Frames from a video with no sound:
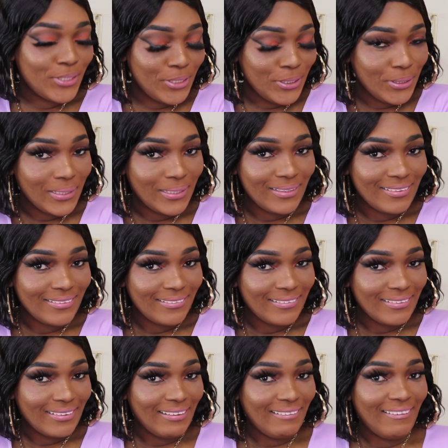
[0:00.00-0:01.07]
cute.
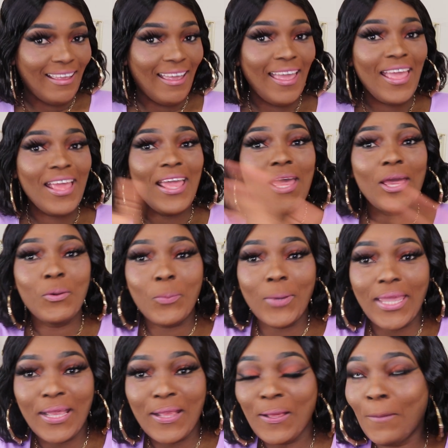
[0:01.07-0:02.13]
A
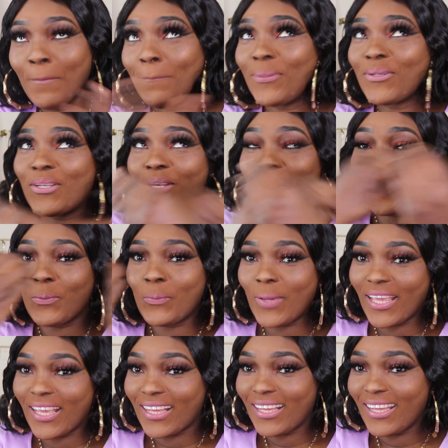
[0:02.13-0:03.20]
wing but no
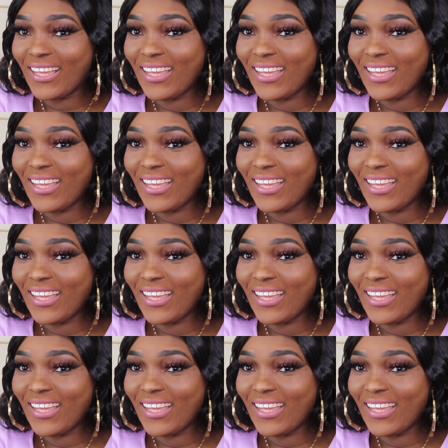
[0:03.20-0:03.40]
wing.